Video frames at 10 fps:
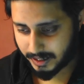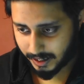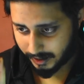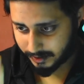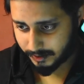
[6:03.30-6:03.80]

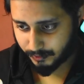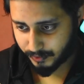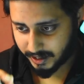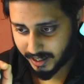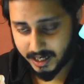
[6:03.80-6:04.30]
yeah,
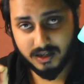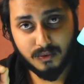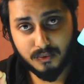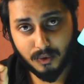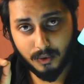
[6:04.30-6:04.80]
we are
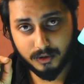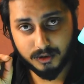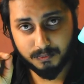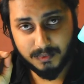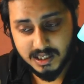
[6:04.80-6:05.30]
actually
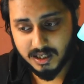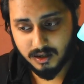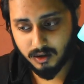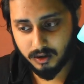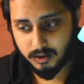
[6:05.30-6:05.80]

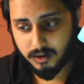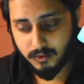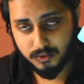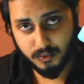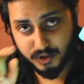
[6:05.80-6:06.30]
speaking on,
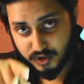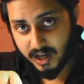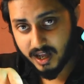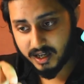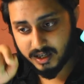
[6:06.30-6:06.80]
so what you're
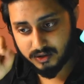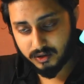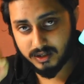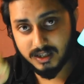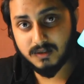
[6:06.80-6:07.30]
hearing is
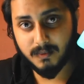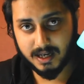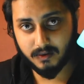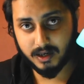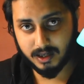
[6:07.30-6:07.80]
on this
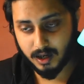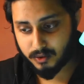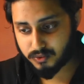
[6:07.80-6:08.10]
mic right now.